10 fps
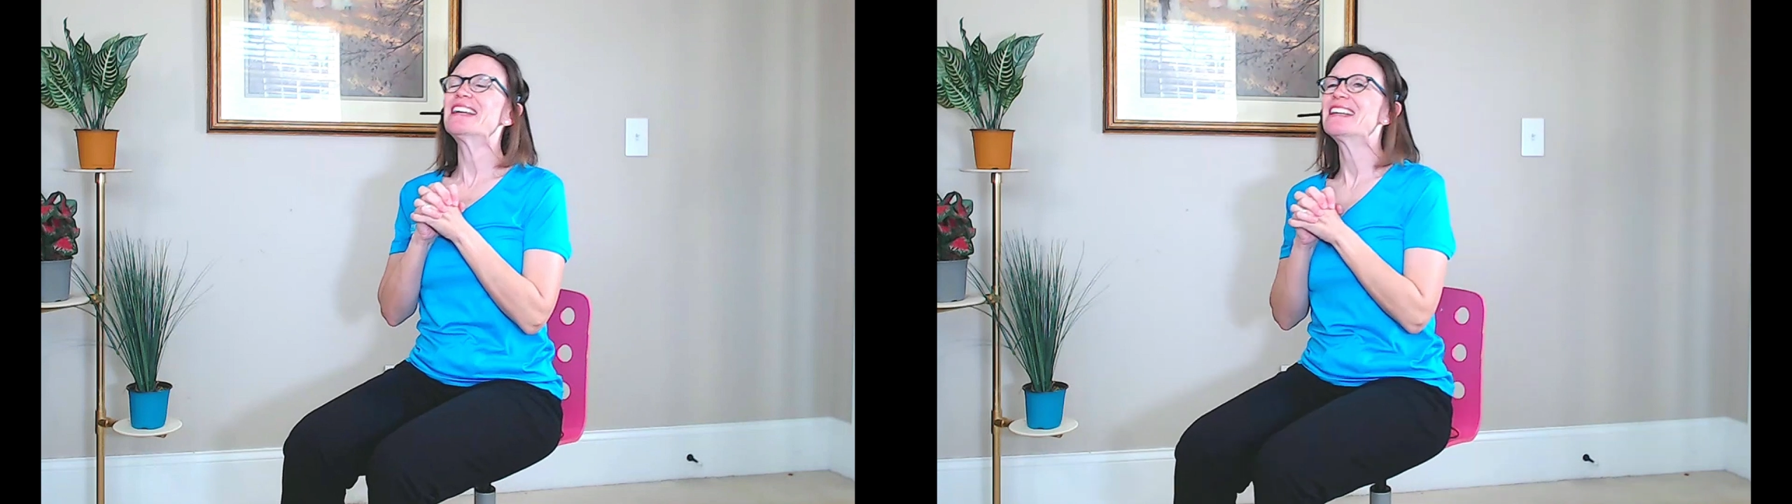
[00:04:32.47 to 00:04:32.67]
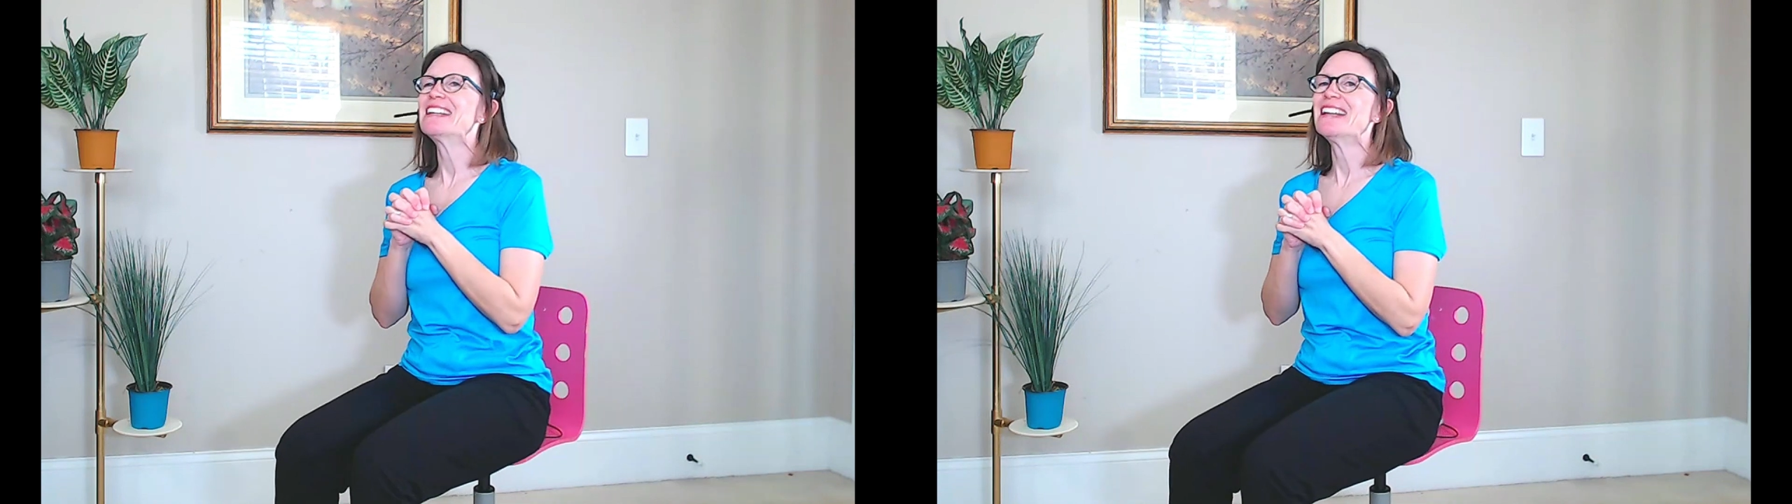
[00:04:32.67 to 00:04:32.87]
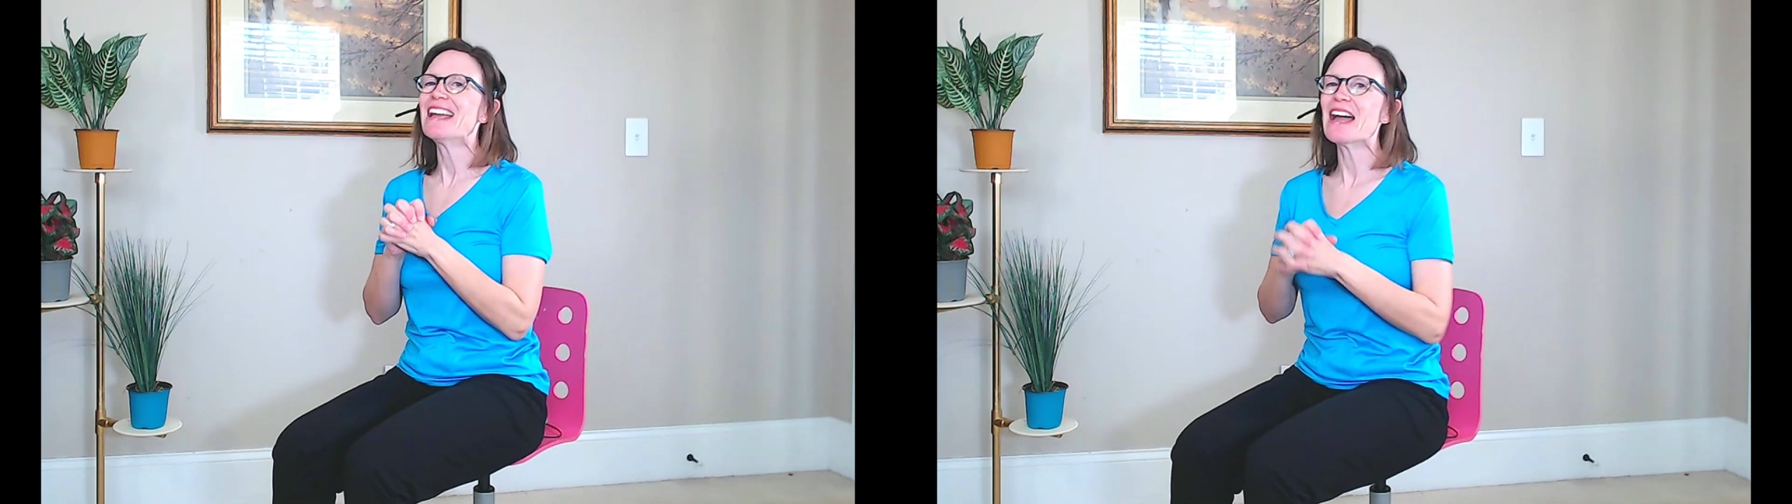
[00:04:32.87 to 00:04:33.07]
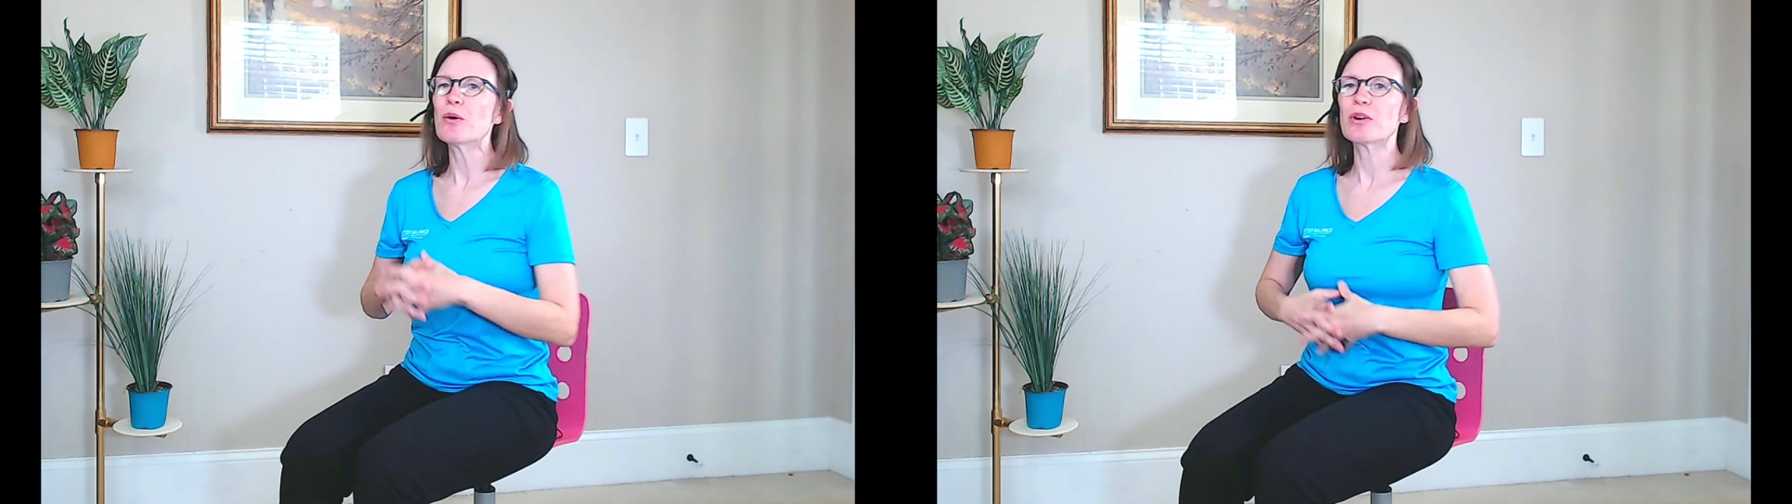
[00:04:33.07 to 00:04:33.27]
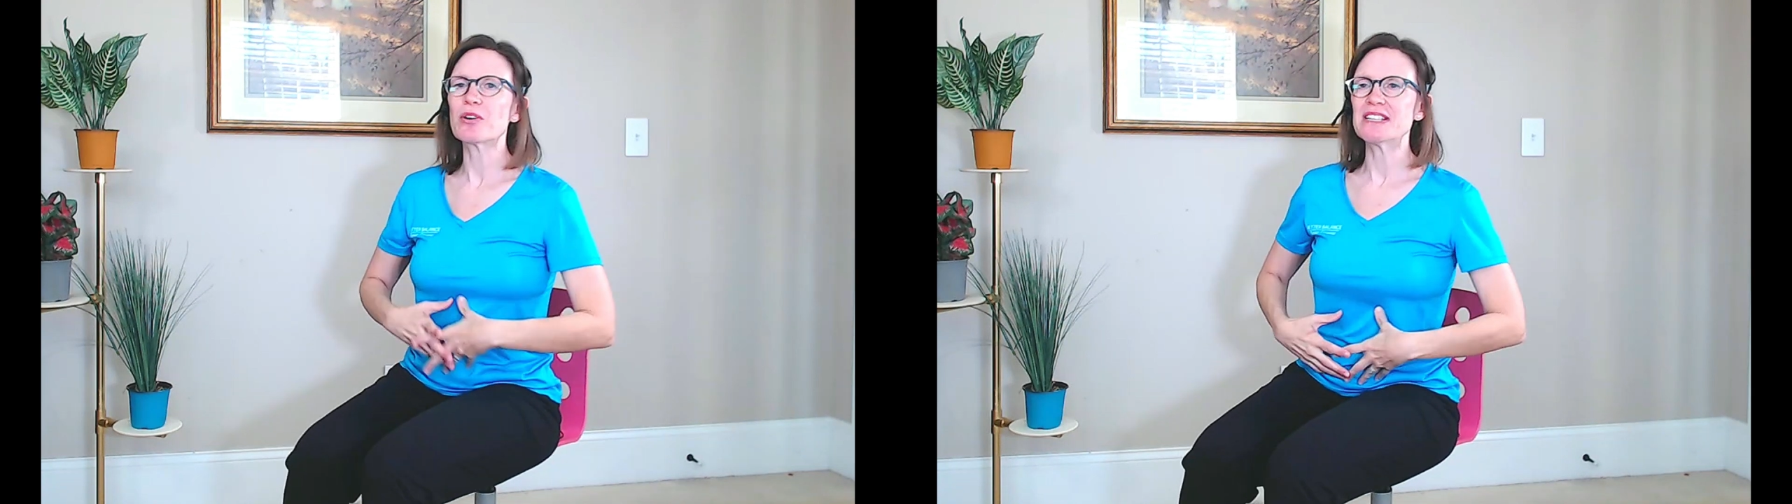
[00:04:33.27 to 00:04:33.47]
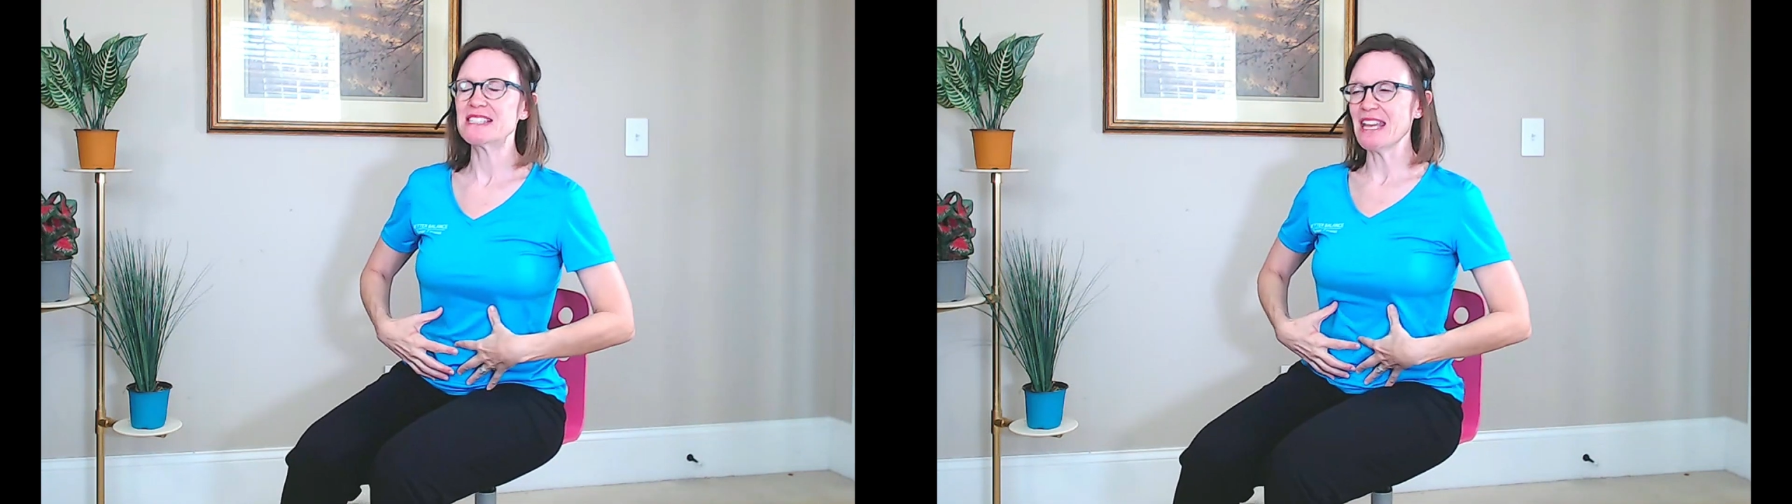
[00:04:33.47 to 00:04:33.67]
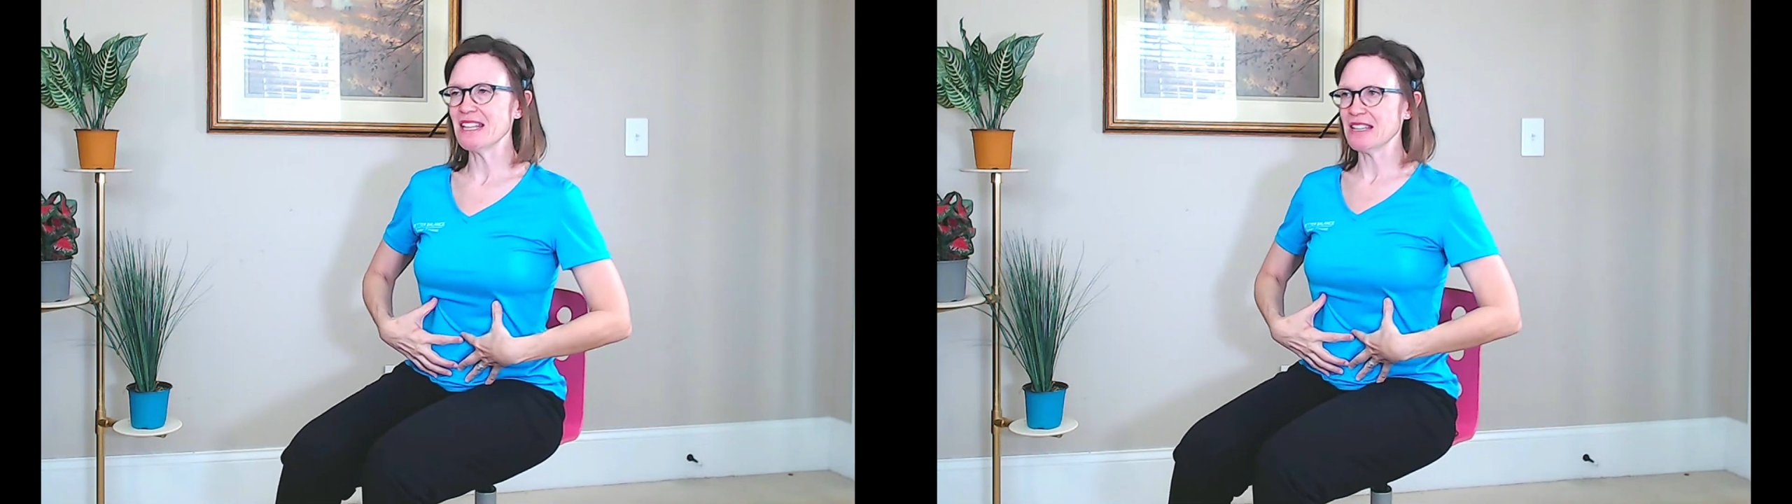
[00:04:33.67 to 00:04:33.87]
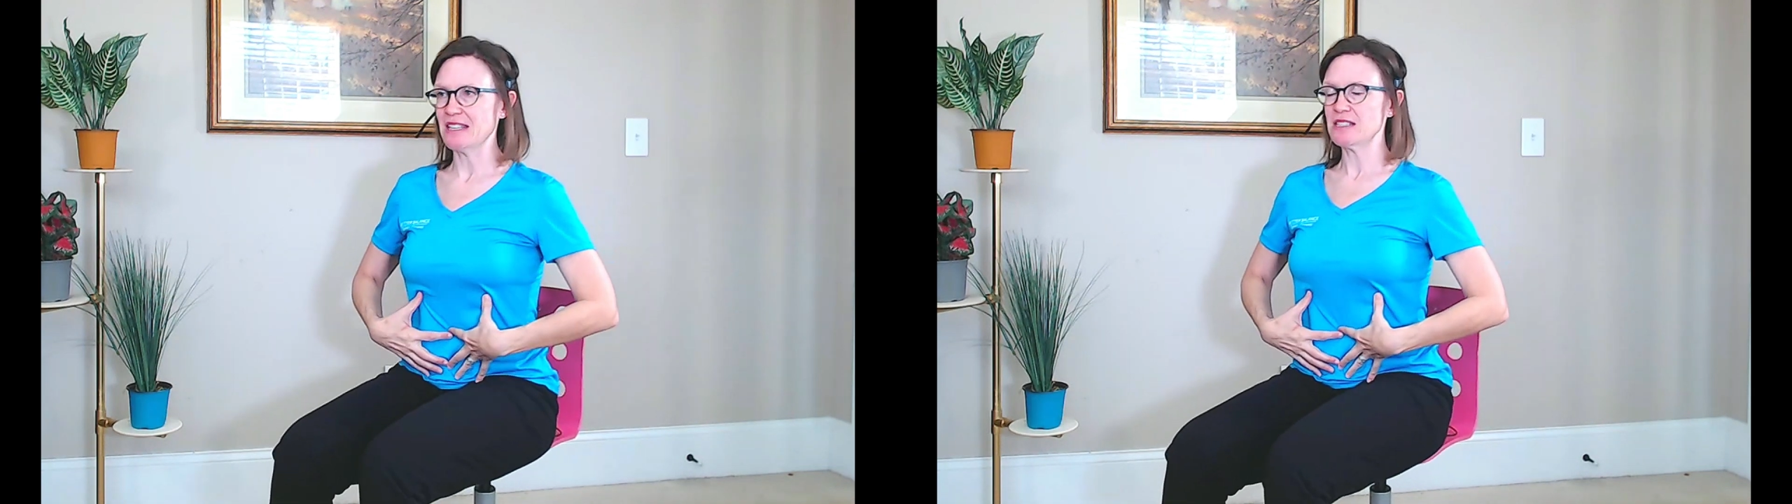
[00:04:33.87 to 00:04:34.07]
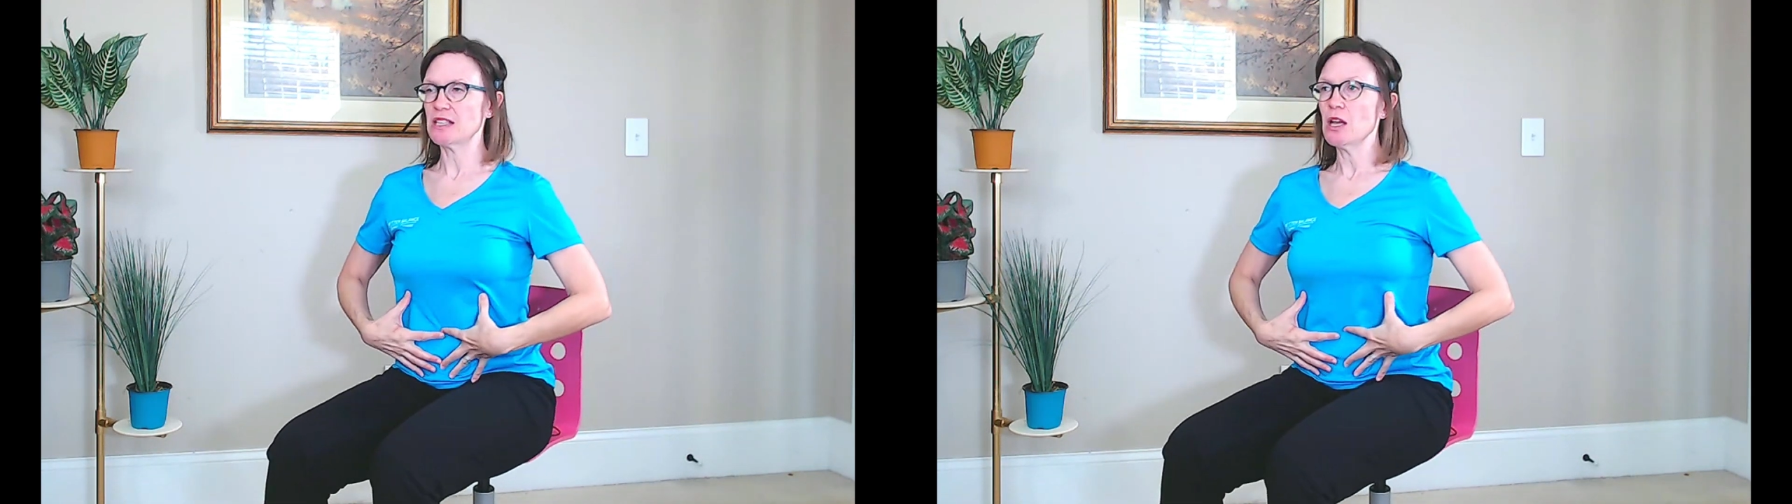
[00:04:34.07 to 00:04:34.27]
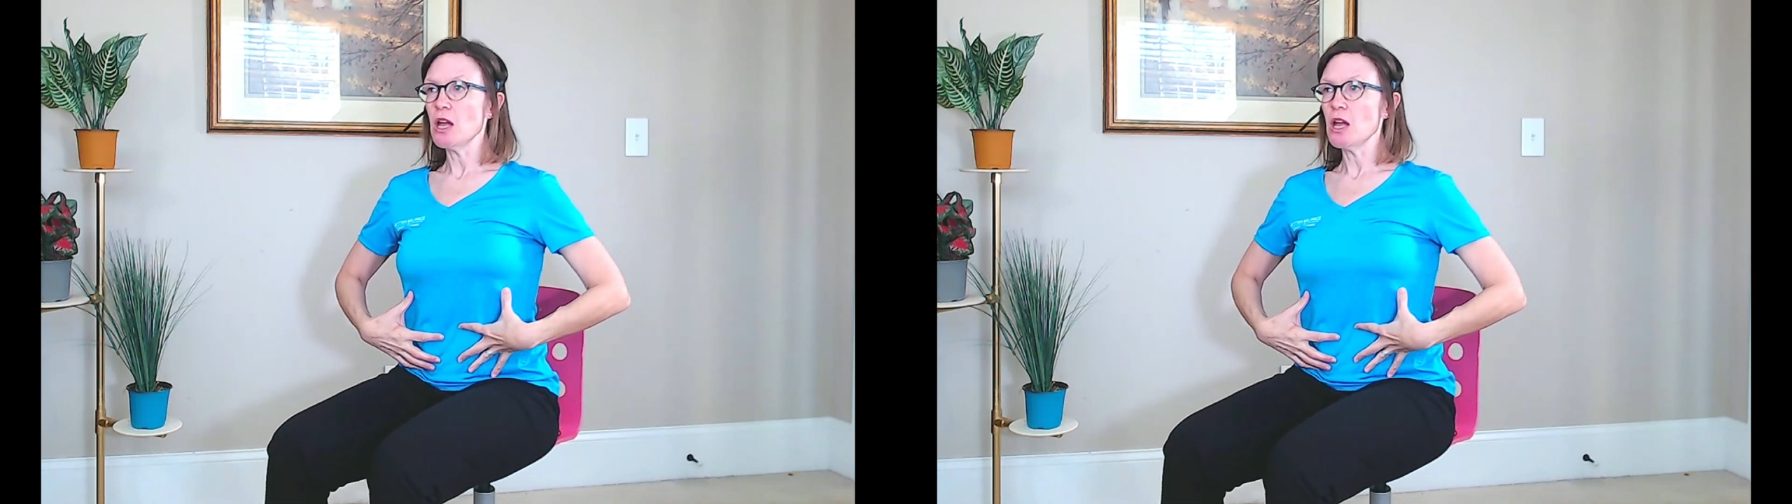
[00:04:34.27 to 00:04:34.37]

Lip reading: now we're going to take this.